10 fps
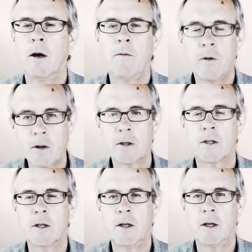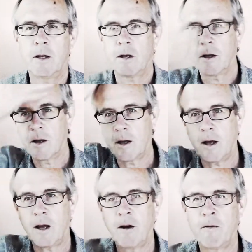effortlessly,
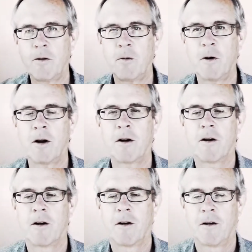everywhere,